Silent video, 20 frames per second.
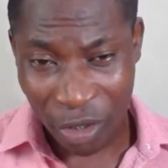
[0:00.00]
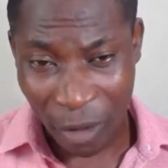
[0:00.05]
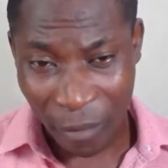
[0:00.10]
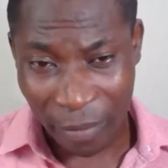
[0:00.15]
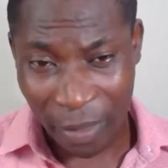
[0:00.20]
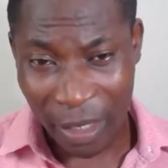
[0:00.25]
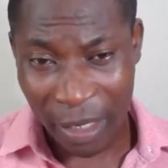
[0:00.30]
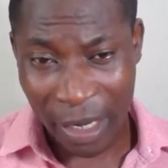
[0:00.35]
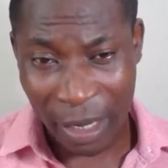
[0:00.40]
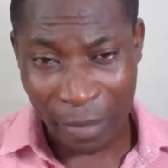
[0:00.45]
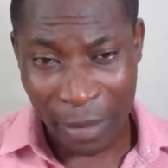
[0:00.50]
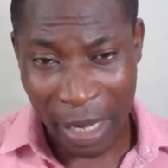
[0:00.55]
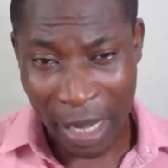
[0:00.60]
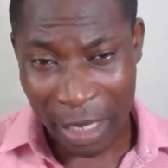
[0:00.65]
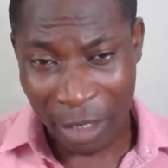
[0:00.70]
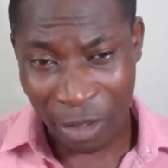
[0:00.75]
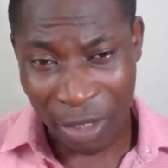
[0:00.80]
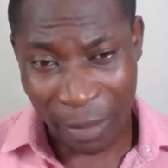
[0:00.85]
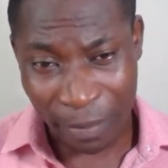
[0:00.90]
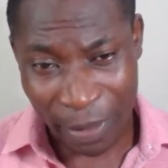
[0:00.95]
in something,
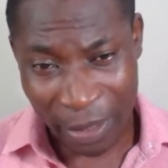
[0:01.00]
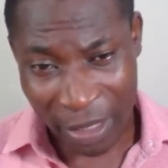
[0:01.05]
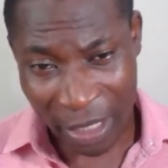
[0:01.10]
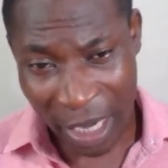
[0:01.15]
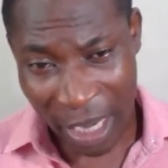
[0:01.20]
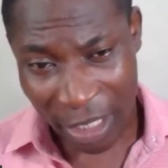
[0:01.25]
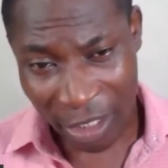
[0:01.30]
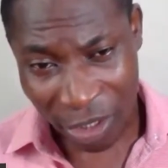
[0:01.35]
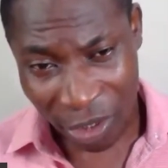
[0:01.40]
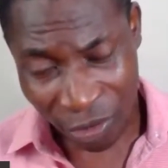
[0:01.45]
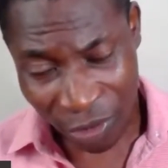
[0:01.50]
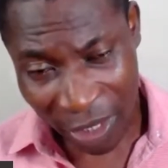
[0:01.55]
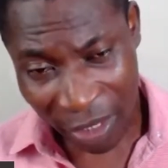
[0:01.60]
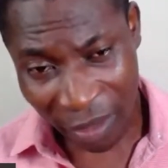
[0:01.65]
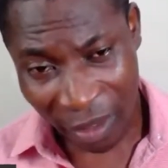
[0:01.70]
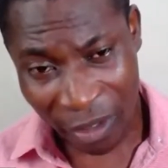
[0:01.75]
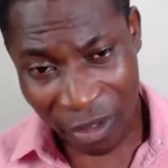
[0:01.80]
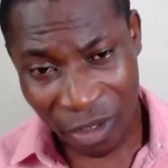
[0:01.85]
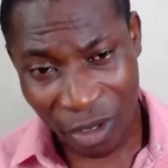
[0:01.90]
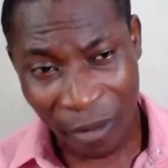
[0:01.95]
another person has
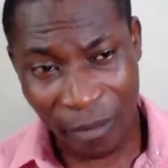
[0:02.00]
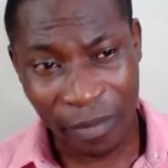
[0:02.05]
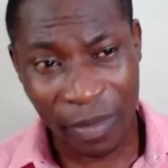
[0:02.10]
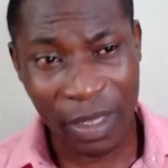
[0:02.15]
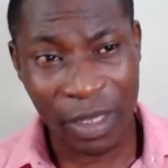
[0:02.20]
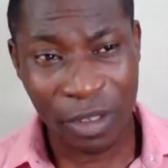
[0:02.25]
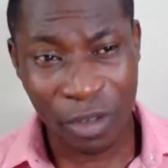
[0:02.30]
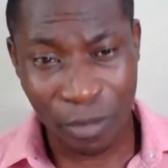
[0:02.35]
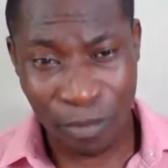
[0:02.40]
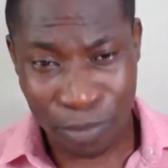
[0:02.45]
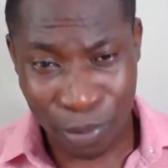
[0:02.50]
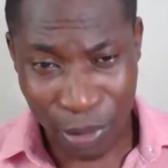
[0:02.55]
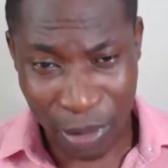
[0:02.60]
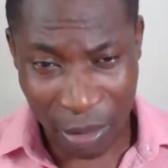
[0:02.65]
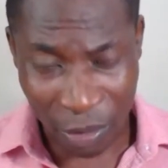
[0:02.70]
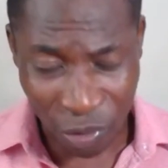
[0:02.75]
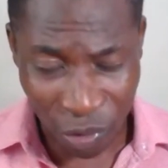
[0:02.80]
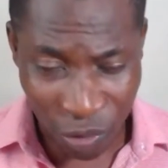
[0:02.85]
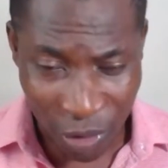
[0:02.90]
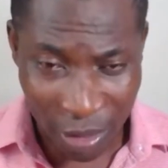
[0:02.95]
strength in something, you put
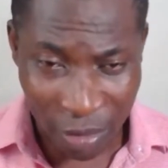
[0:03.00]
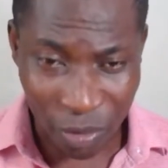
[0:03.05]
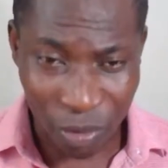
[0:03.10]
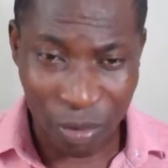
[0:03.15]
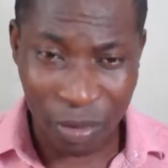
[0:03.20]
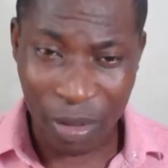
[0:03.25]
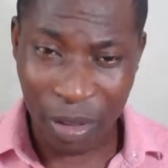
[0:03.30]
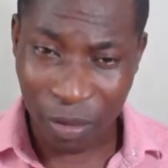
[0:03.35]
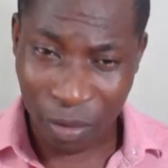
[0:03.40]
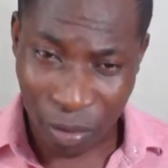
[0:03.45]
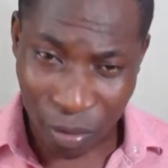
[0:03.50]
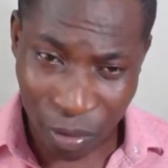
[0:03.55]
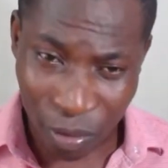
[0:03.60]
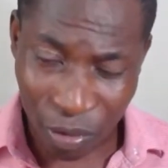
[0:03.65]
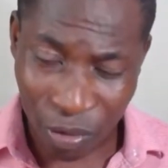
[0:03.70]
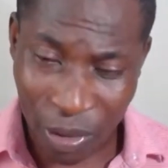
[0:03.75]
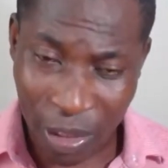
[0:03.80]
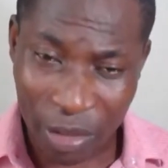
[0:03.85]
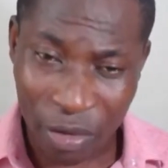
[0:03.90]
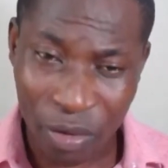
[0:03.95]
the strength, the two
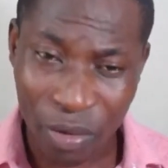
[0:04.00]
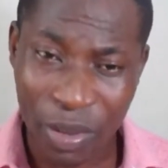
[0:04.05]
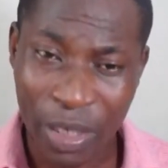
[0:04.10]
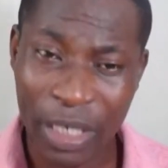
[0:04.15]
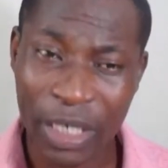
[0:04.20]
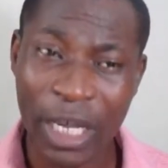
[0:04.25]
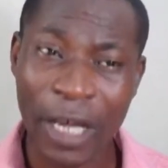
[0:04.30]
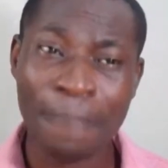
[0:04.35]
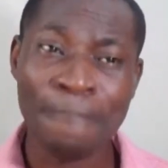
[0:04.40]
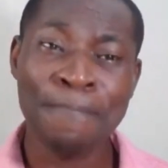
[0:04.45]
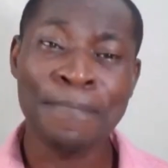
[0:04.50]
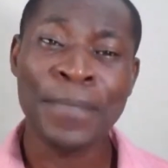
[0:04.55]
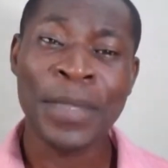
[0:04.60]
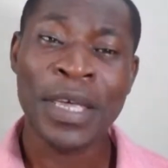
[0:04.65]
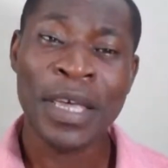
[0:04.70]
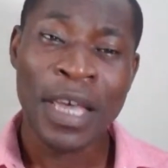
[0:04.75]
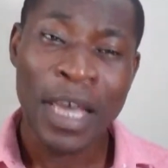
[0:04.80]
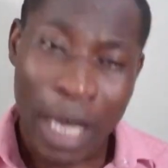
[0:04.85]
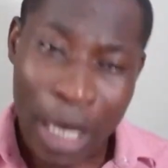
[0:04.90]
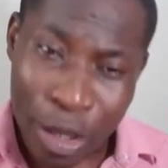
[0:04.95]
strengths together,
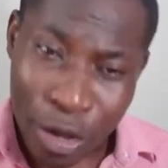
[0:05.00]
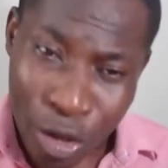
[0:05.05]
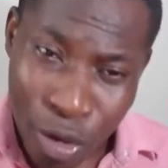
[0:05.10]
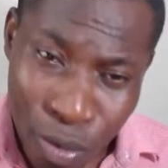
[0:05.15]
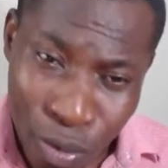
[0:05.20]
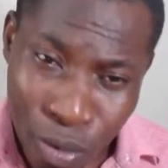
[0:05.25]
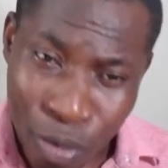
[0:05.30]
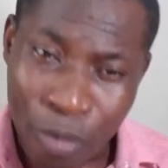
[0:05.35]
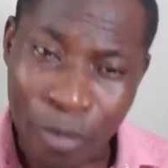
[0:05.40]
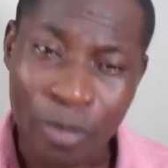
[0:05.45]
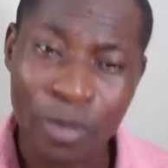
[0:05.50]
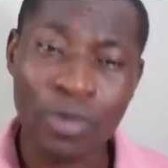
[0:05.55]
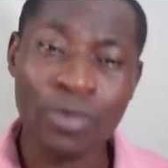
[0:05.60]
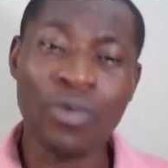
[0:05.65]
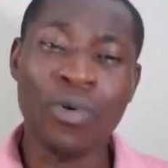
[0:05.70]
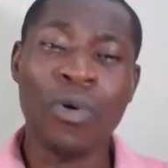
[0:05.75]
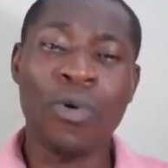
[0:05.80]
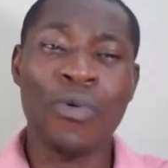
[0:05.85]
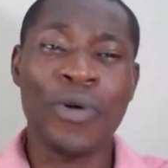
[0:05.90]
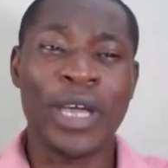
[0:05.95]
you
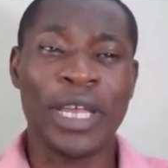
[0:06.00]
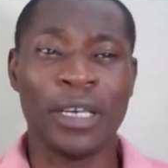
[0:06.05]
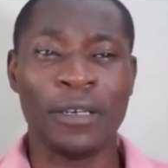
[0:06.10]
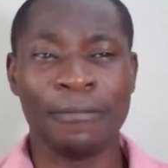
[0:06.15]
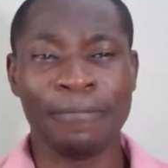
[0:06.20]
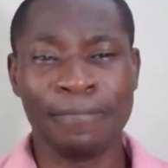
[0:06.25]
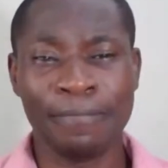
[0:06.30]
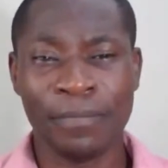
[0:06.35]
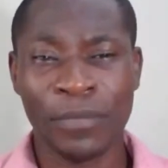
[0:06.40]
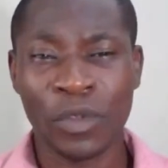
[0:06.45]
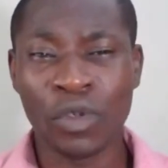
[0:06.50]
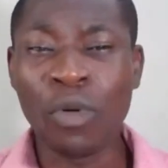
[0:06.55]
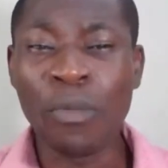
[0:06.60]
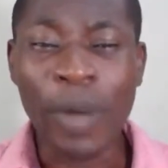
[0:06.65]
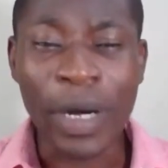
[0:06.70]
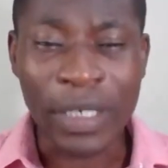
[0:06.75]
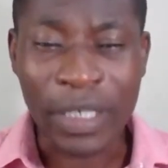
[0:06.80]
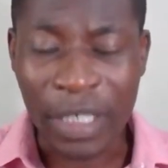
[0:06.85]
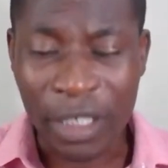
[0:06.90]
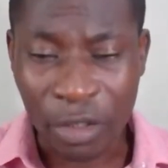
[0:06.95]
will win, no
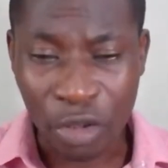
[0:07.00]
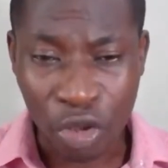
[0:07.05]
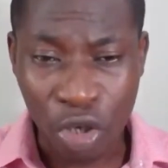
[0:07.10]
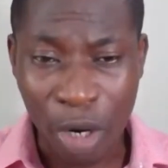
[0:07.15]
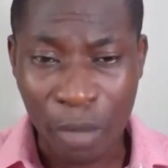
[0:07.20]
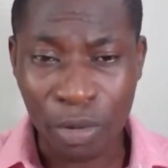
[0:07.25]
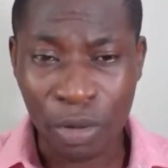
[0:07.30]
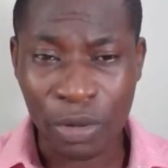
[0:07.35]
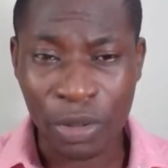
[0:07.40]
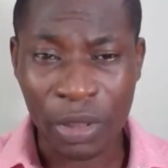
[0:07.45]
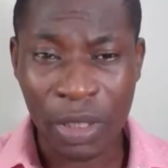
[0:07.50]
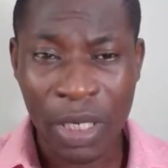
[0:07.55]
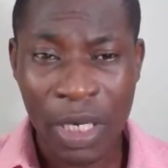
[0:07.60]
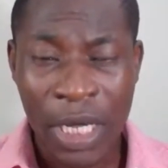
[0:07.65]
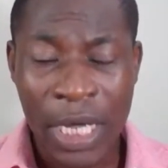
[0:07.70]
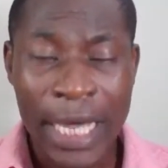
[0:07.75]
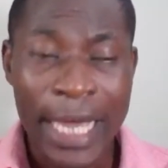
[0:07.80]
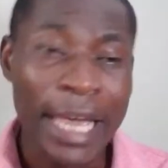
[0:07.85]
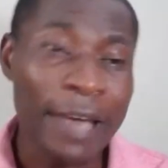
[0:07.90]
matter the troubles.